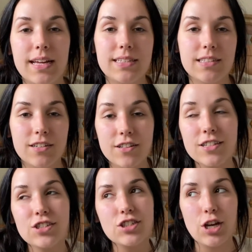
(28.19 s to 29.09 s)
is literally
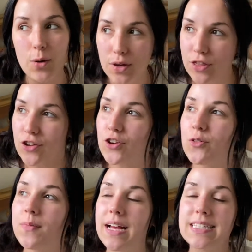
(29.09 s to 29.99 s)
just going through
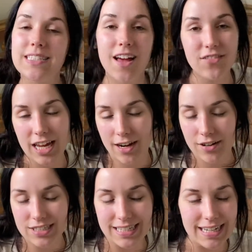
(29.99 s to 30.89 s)
my self-care
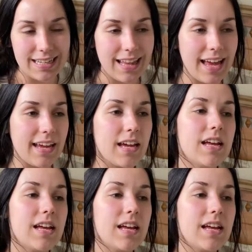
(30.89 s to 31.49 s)
routine, like